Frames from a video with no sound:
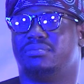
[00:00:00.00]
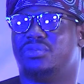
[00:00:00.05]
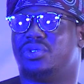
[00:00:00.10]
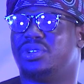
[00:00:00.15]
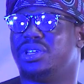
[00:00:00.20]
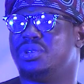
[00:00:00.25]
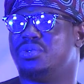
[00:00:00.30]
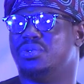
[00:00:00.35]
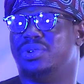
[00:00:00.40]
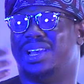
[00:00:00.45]

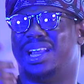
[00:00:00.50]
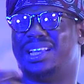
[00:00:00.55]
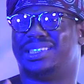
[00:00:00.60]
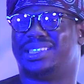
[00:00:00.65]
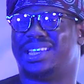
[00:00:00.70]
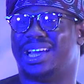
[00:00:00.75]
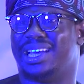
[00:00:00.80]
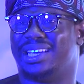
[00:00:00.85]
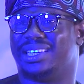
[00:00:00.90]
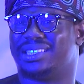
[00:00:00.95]
money will
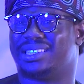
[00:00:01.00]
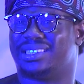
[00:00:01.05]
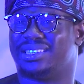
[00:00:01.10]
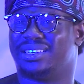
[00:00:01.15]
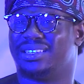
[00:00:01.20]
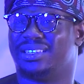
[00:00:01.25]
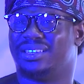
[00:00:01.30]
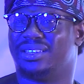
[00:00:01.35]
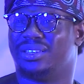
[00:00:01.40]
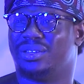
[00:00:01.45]
answer it.
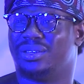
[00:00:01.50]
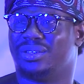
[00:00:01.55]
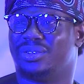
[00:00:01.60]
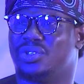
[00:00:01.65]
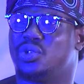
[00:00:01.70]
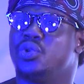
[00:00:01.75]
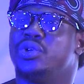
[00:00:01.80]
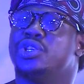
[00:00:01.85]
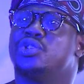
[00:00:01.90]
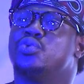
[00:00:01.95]

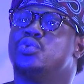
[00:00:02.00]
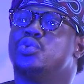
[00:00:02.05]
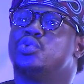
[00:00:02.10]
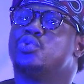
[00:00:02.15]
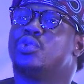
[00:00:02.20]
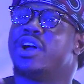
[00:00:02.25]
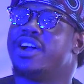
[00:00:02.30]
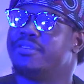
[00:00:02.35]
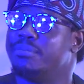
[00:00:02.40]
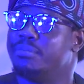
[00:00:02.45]
So it's good
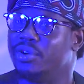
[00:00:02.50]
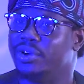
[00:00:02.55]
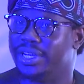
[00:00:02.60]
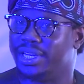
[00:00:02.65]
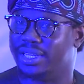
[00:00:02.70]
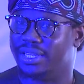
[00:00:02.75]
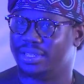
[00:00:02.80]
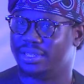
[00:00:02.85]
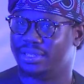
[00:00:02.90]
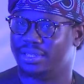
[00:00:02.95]
to have
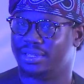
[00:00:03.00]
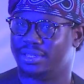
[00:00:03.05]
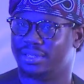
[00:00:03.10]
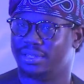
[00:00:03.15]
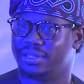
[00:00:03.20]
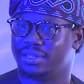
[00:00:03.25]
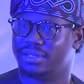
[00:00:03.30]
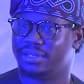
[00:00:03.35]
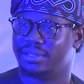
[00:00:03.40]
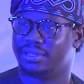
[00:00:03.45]
money.
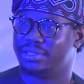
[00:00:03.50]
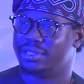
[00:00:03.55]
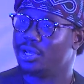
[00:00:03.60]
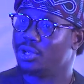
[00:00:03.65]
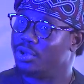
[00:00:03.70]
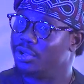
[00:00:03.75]
Tell